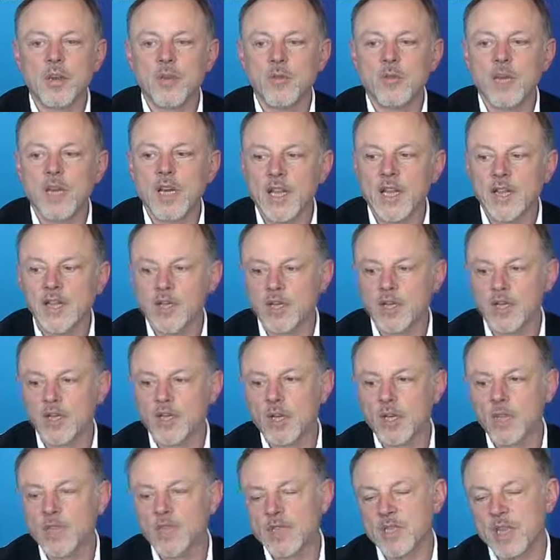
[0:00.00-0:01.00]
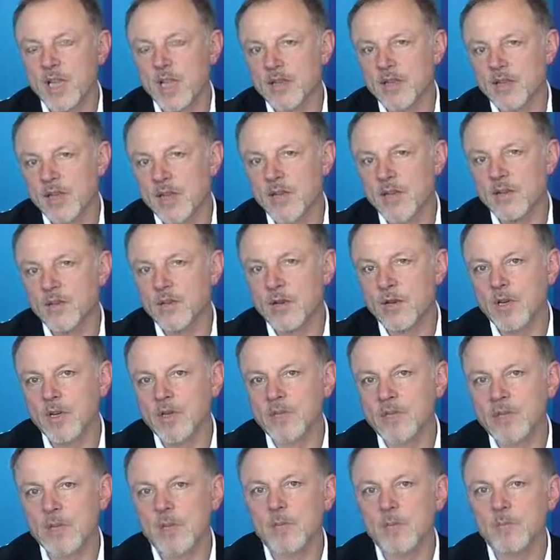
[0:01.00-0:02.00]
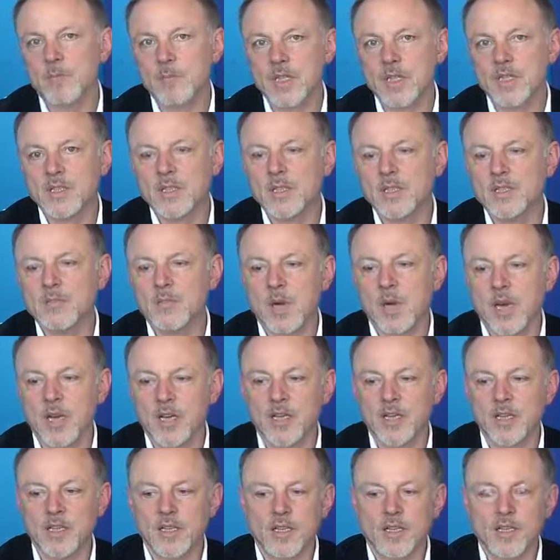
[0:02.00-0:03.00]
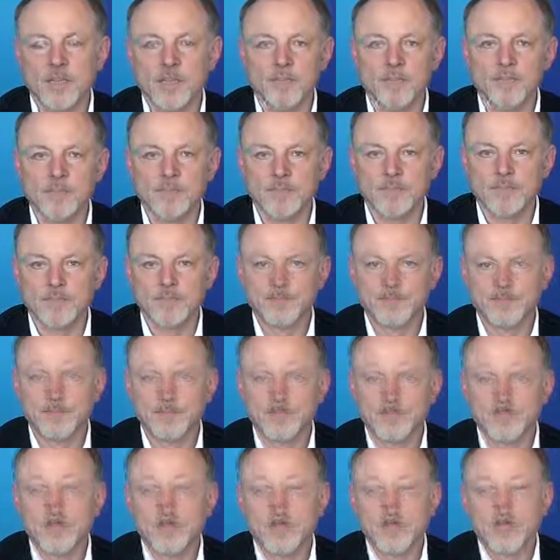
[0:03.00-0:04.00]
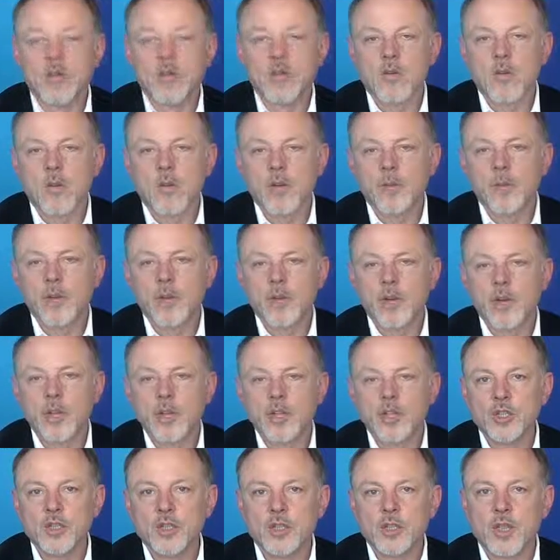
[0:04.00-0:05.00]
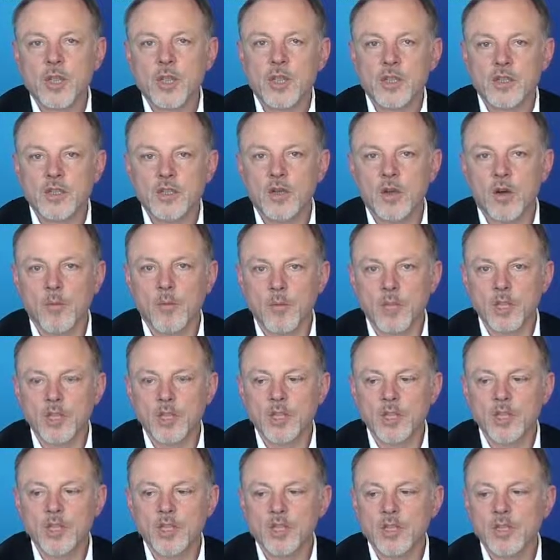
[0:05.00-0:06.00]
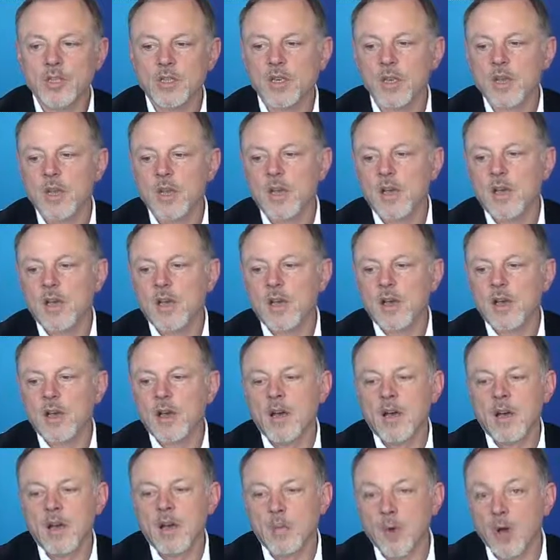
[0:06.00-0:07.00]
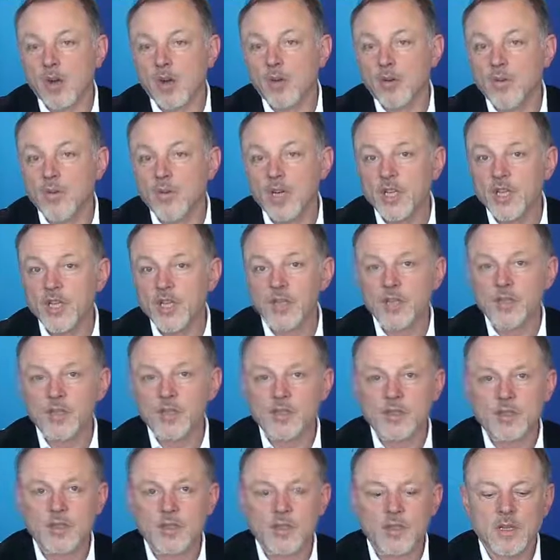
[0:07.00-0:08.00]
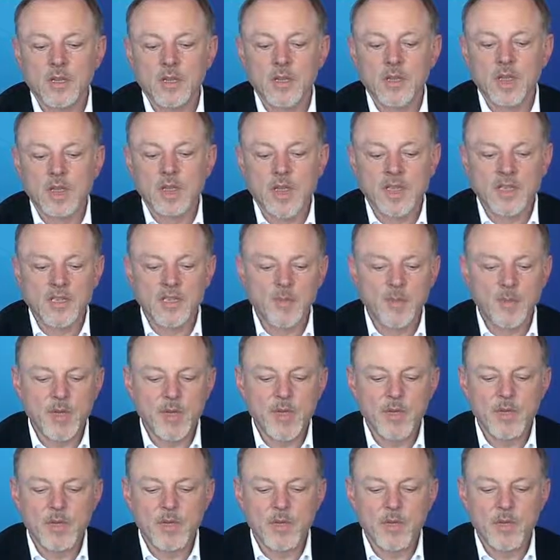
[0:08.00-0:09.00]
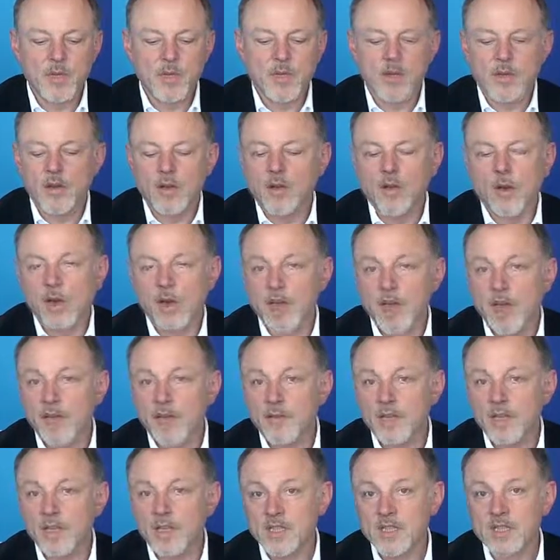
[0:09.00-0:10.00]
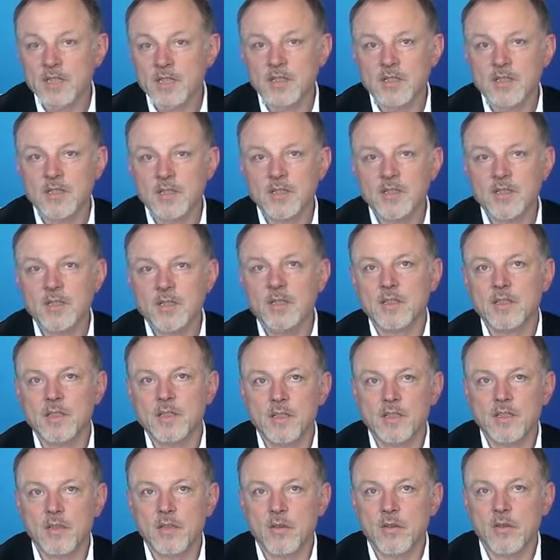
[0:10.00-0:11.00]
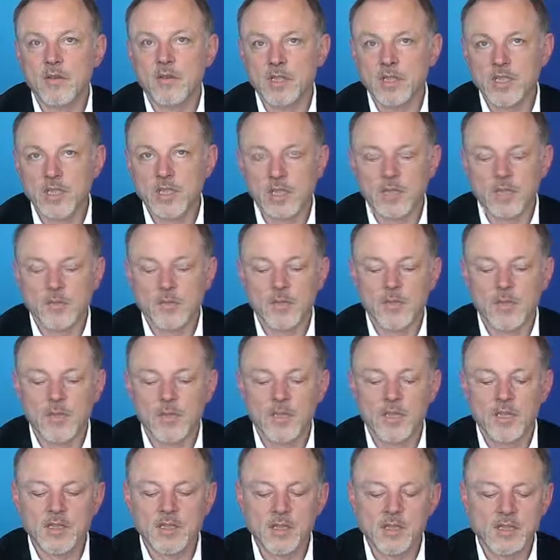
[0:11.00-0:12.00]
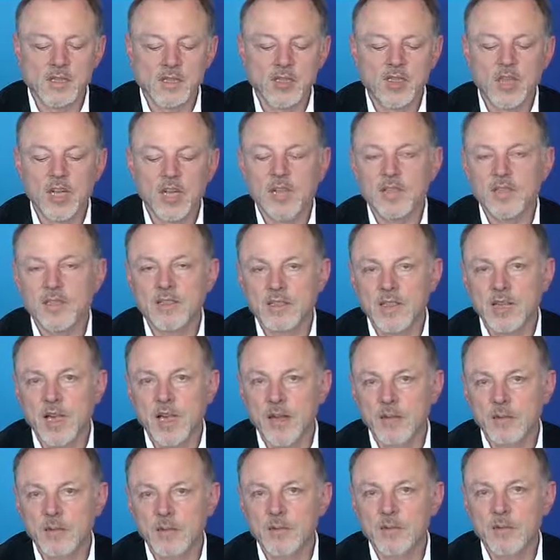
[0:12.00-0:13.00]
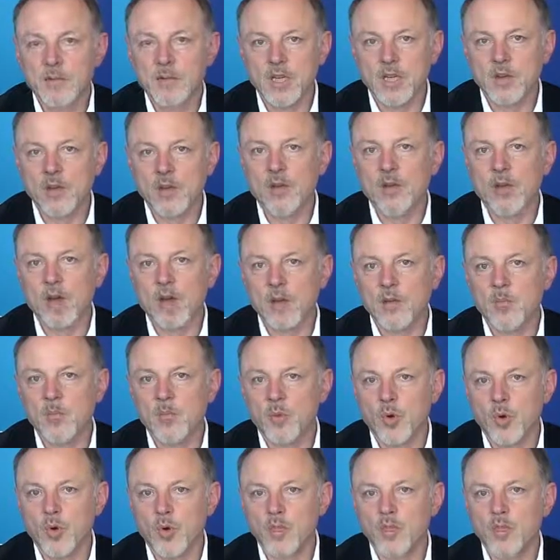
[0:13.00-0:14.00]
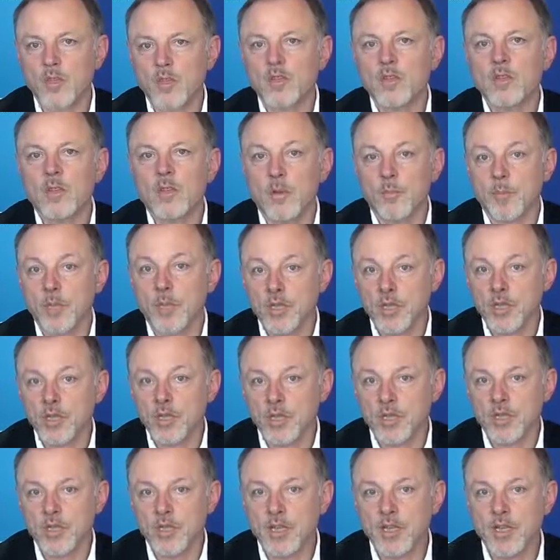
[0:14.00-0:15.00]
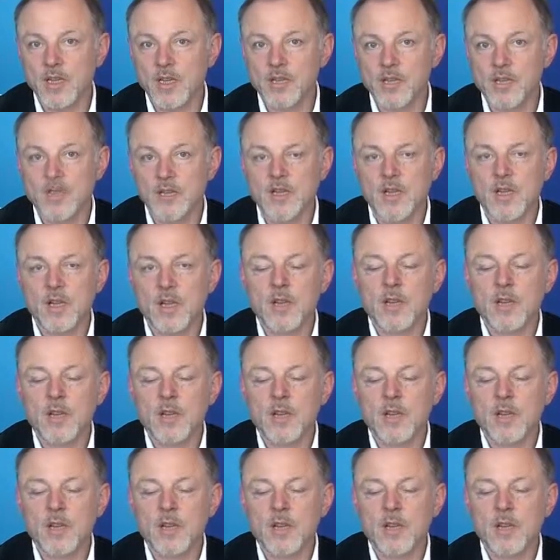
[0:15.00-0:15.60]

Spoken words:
relationships and networks in business marketing. Cooperation and competition among creatures has been or have existed since a long time. Since Charles Darwin, we know how important competition is